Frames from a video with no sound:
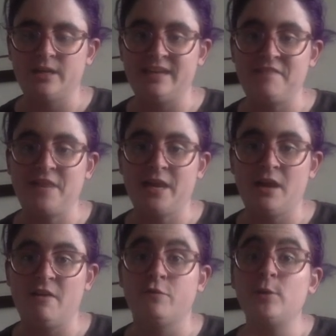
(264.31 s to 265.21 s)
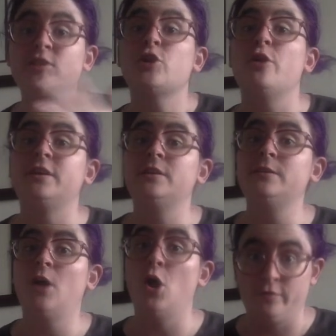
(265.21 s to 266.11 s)
giving a voiceover
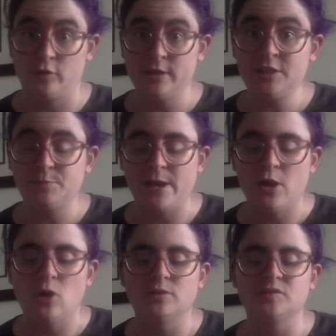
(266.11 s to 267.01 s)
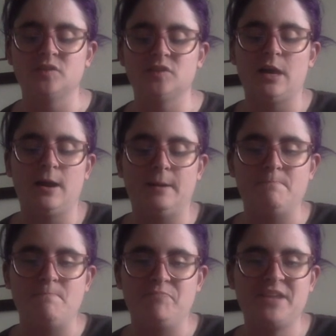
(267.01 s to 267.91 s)
over it because um,